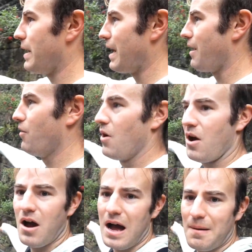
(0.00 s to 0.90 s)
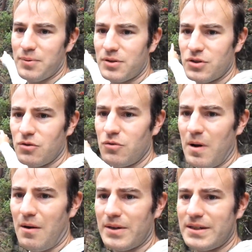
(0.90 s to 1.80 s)
now up to the
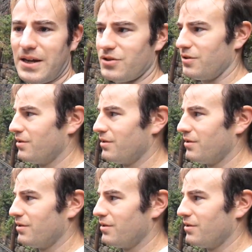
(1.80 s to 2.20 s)
railway station.